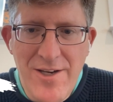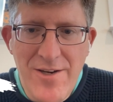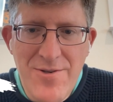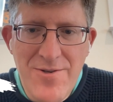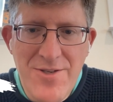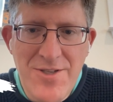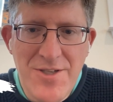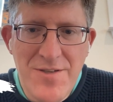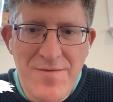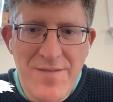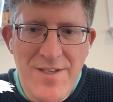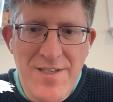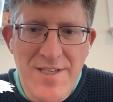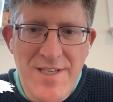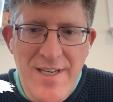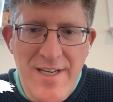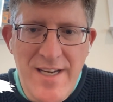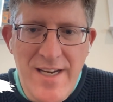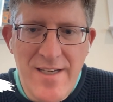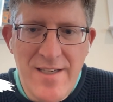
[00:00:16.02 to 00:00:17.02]
the host of the
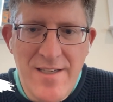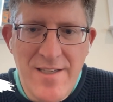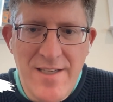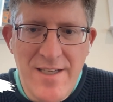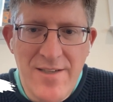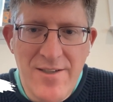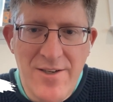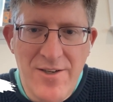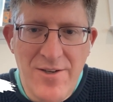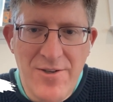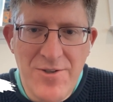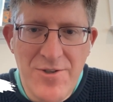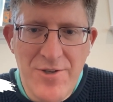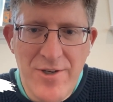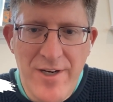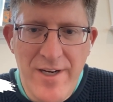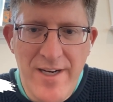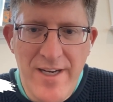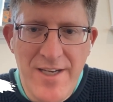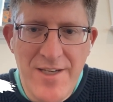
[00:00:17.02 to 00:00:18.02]
CX and Culture
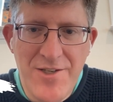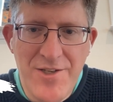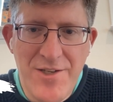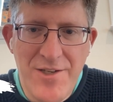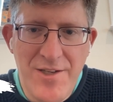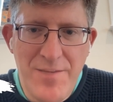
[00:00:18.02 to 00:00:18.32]
Connection,